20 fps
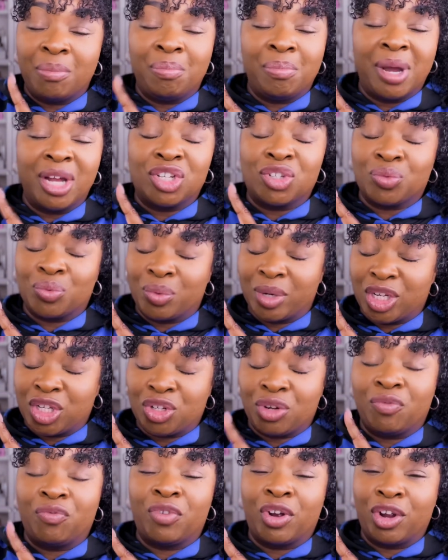much
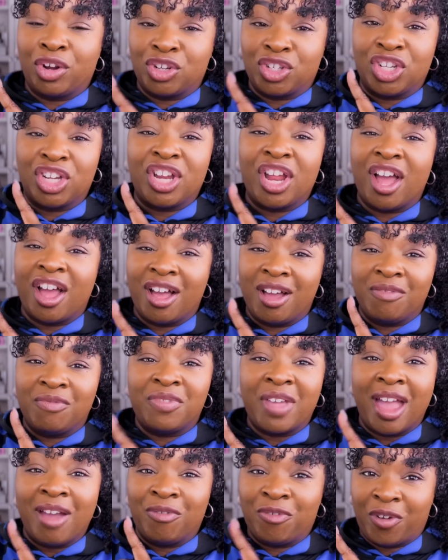richer version of
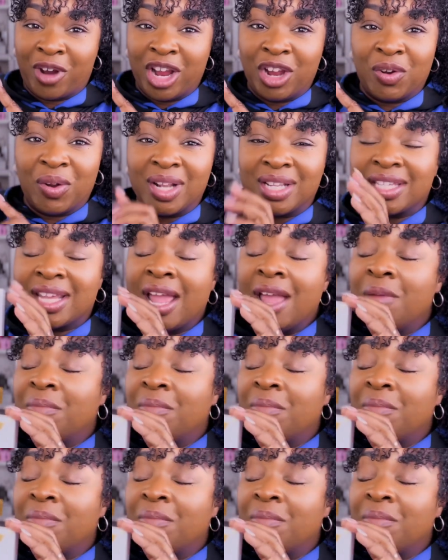that fragrance